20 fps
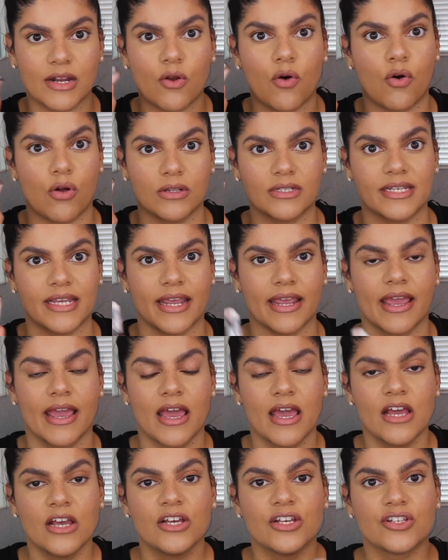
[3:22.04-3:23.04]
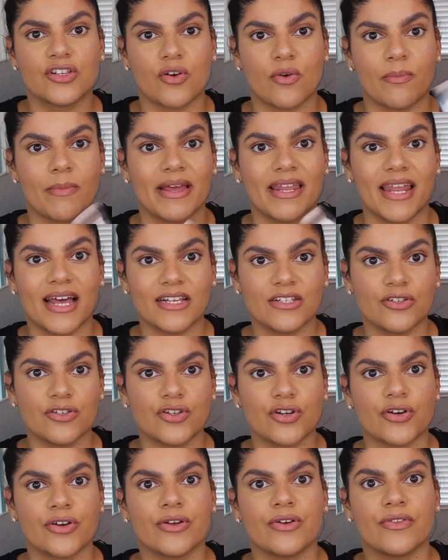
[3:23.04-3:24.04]
all day. So my last
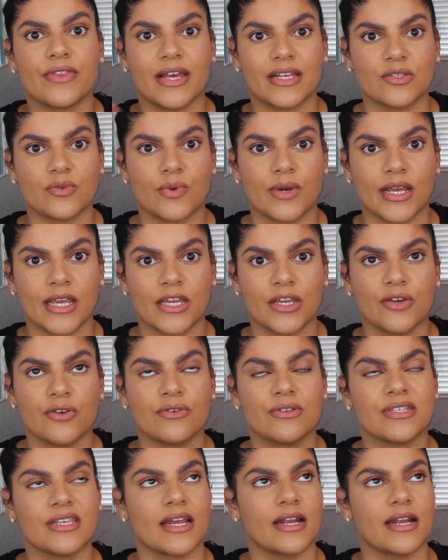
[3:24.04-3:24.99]
tutorial, that's what I use,